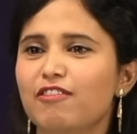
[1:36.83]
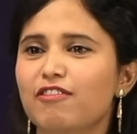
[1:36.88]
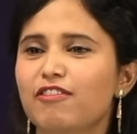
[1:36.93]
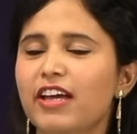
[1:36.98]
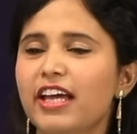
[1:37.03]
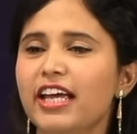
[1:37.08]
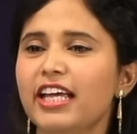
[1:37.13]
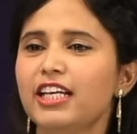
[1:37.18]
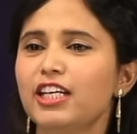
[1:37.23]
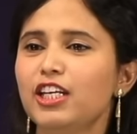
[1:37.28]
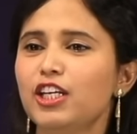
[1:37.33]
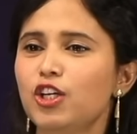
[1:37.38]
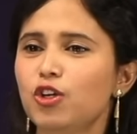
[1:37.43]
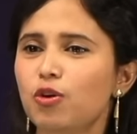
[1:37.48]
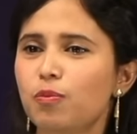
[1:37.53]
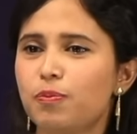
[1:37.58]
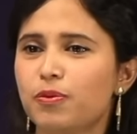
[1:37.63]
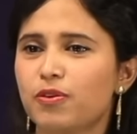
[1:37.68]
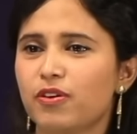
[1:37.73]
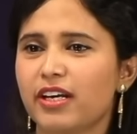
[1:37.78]
When
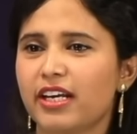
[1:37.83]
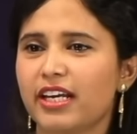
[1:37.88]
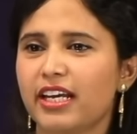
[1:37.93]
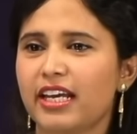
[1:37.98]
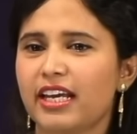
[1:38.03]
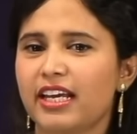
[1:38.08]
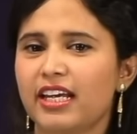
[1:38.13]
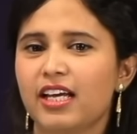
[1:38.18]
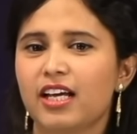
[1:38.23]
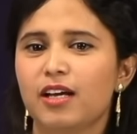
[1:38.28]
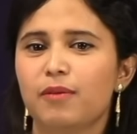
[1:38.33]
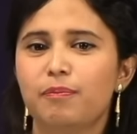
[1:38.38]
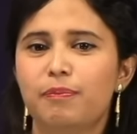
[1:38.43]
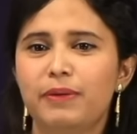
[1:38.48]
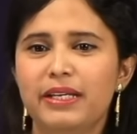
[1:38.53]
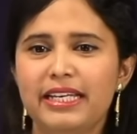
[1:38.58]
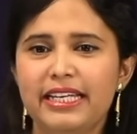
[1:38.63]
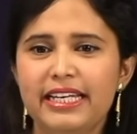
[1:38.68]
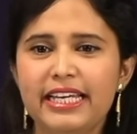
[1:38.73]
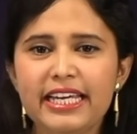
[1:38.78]
you pray,
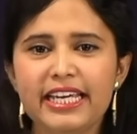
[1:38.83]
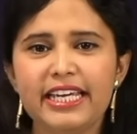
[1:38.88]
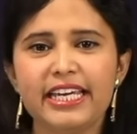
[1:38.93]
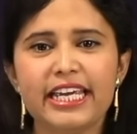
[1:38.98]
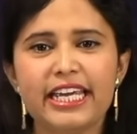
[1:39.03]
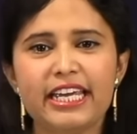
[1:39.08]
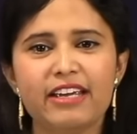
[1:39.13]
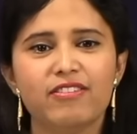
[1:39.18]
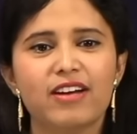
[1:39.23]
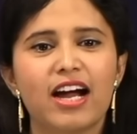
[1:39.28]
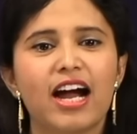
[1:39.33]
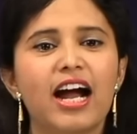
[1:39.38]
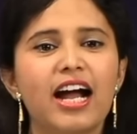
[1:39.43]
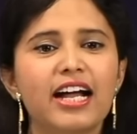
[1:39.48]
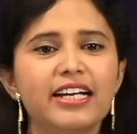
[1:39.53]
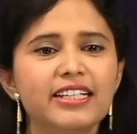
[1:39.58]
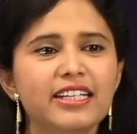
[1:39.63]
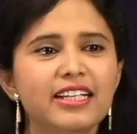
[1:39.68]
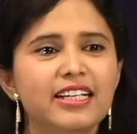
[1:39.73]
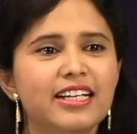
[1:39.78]
believe
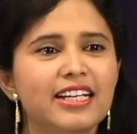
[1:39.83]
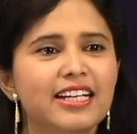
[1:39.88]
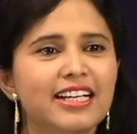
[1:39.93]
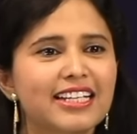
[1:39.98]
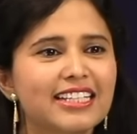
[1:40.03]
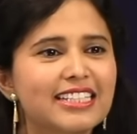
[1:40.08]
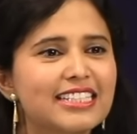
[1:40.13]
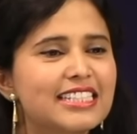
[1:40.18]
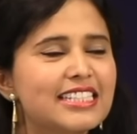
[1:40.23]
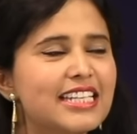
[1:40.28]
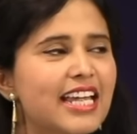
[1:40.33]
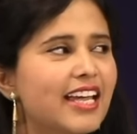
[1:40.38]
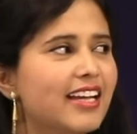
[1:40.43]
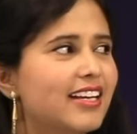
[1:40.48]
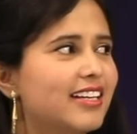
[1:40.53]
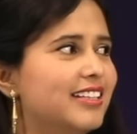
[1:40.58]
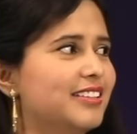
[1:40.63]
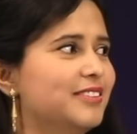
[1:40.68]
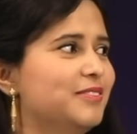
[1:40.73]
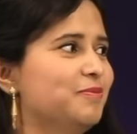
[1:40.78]
and
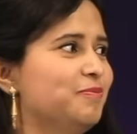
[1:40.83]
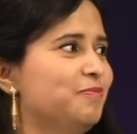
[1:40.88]
take.